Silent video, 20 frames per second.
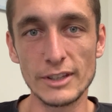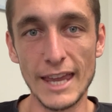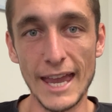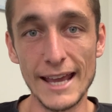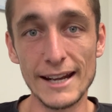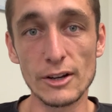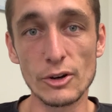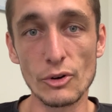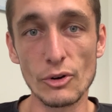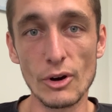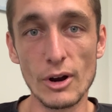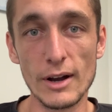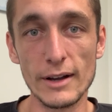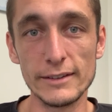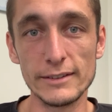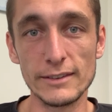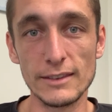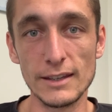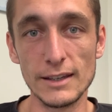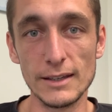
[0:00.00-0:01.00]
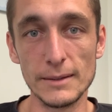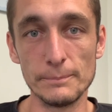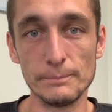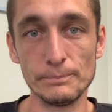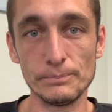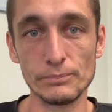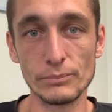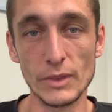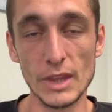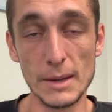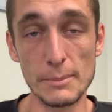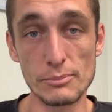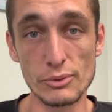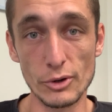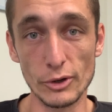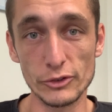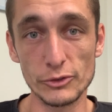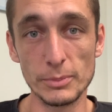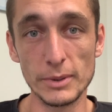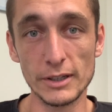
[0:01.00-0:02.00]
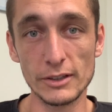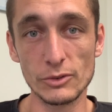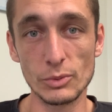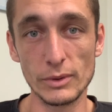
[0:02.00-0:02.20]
categorize their prospects